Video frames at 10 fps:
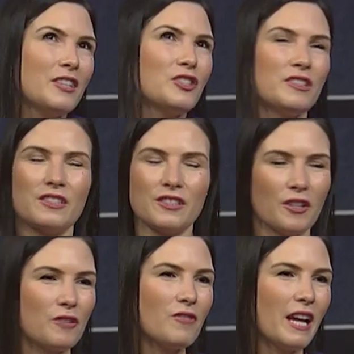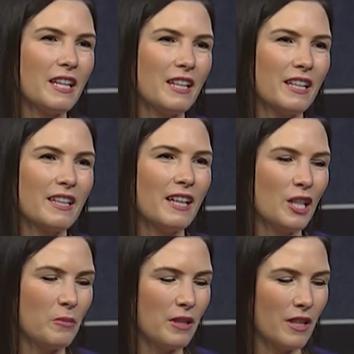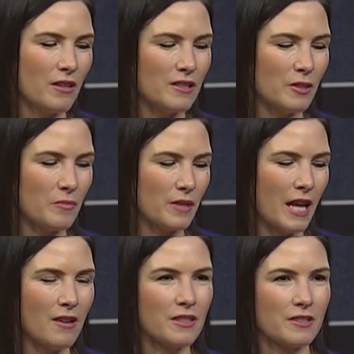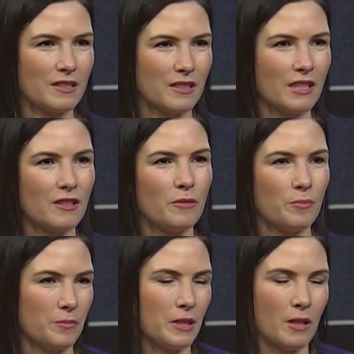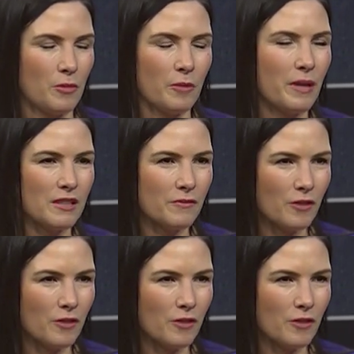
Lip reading: just started writing, and I mean, there are some characters in here that become her best